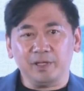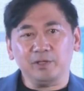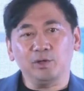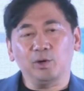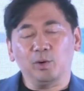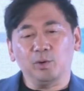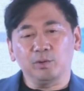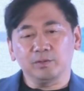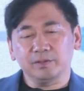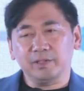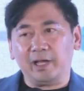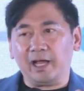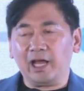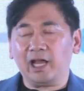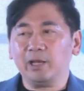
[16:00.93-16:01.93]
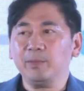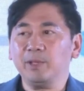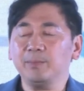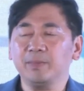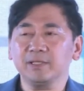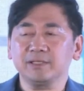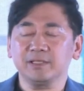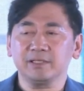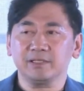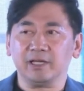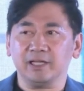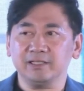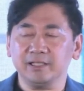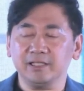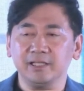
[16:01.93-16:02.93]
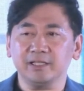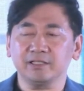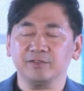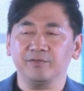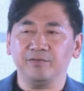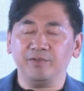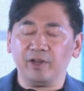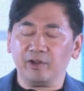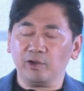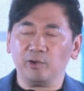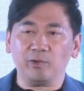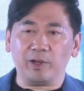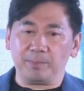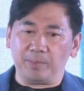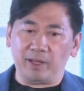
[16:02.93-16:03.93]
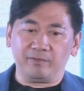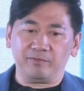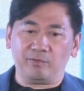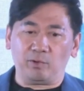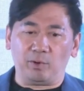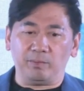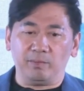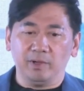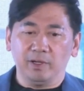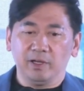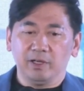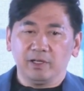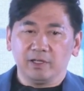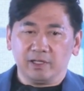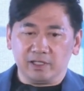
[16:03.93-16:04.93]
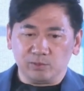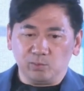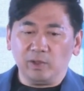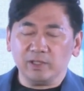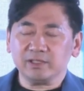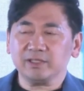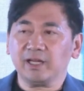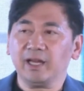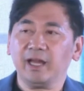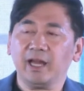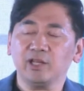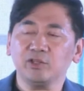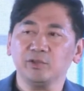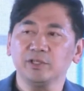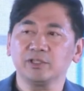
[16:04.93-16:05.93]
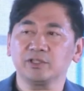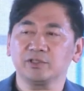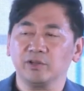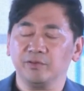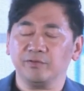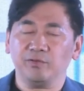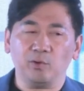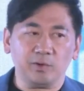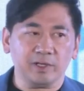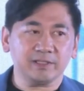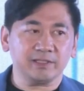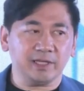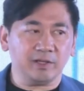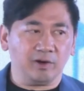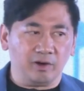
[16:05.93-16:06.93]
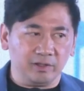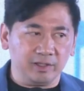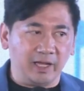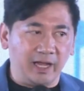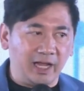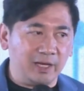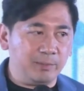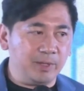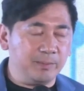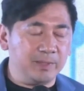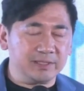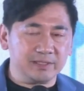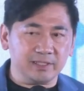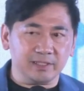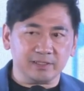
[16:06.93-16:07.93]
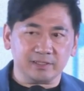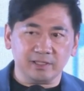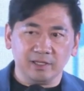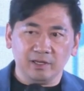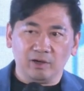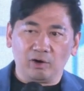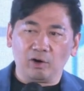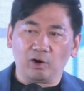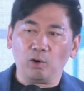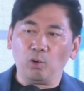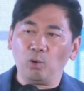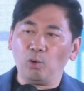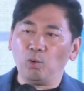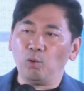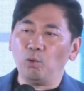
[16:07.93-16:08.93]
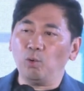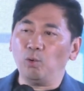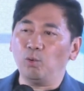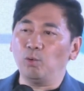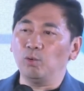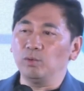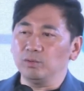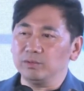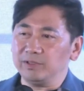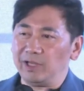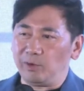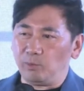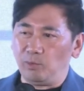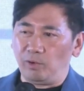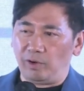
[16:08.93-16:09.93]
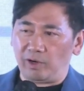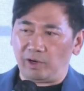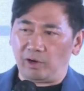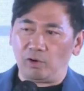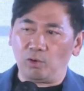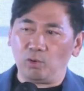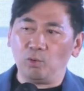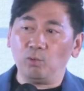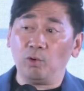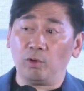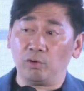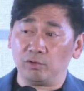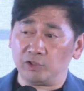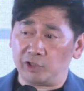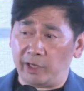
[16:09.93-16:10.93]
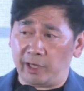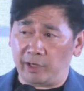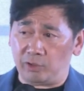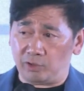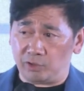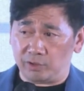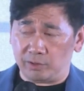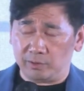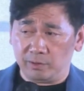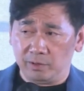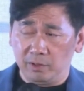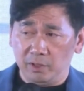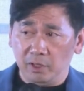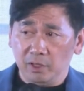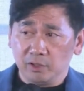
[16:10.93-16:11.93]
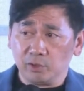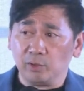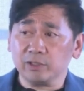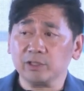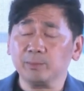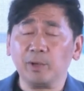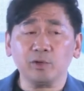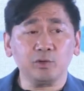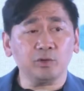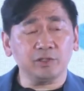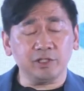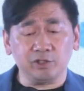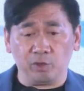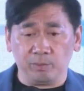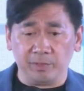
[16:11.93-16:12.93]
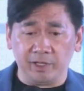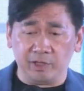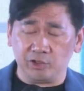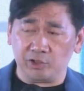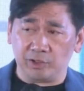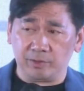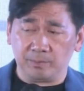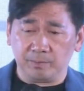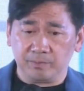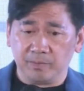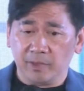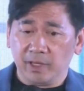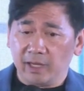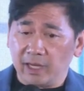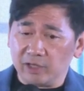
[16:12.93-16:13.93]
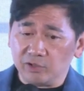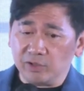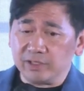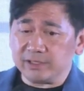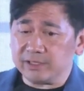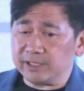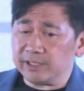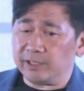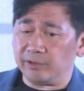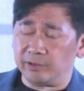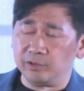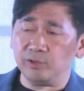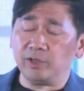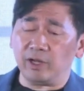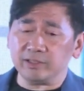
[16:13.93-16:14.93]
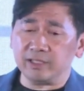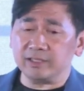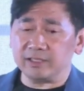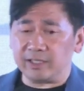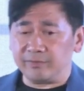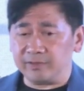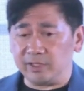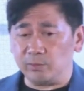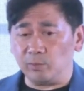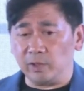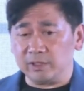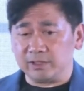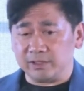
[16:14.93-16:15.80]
But you know, the Atomy business I see is a very great platform. Because once I actually started focusing on the Atomy business, our whole network, our whole world changed. So it's about your determination. As you can see there in 2017,